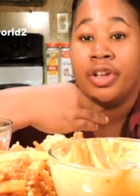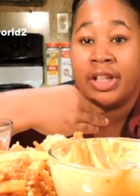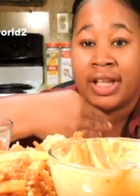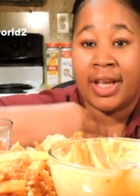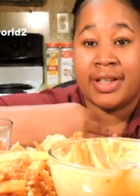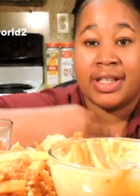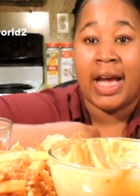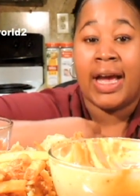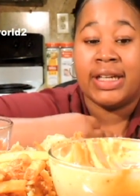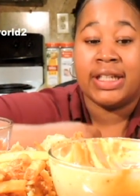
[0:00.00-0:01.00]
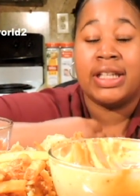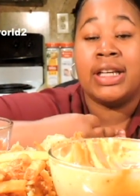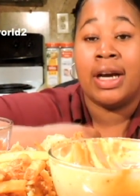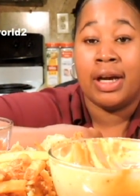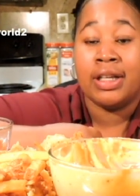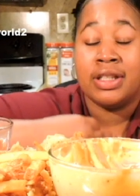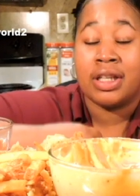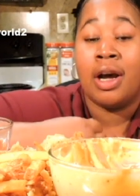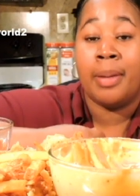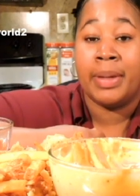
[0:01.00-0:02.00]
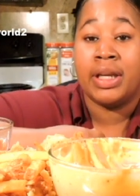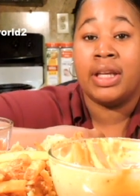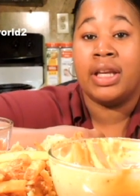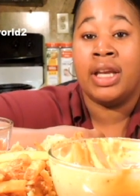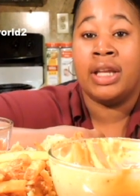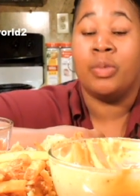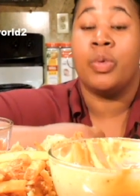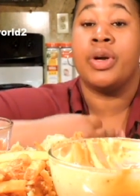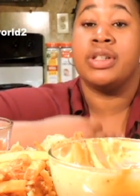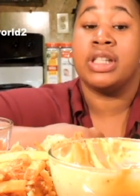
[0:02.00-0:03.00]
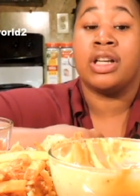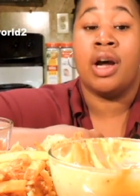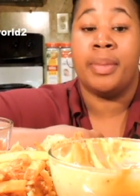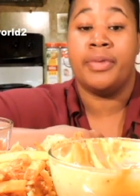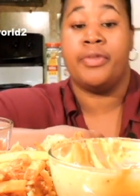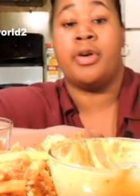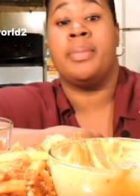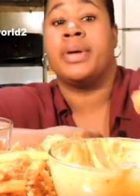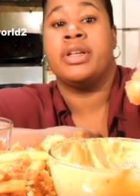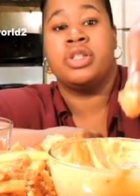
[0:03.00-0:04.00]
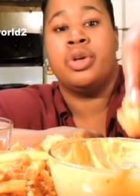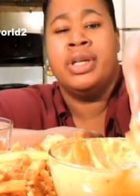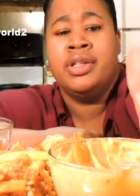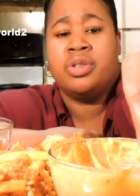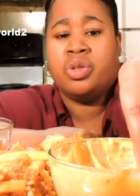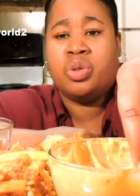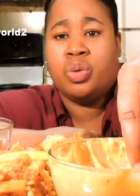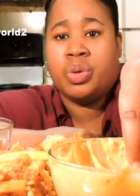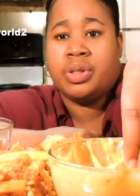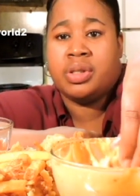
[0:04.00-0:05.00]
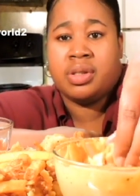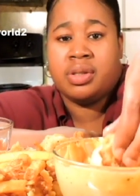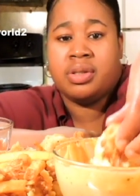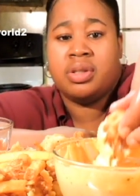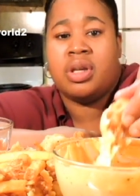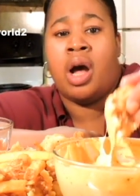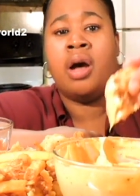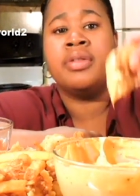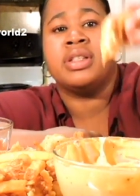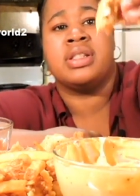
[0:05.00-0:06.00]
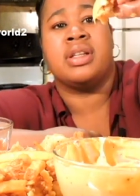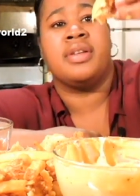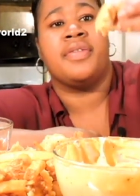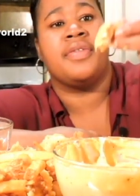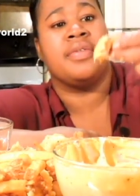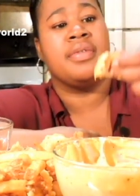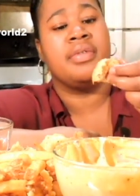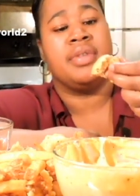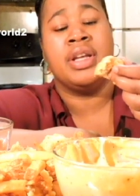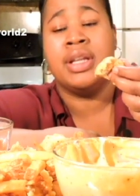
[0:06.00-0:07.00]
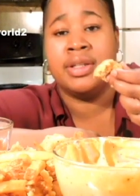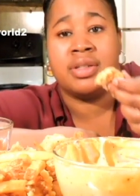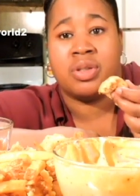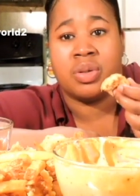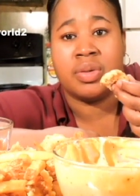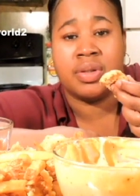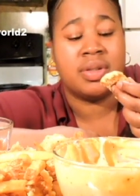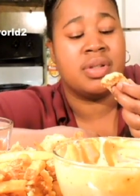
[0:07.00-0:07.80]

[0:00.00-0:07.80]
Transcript: the anxiety com- is coming and where is it coming from because there is a source to all this stuff. It is a source.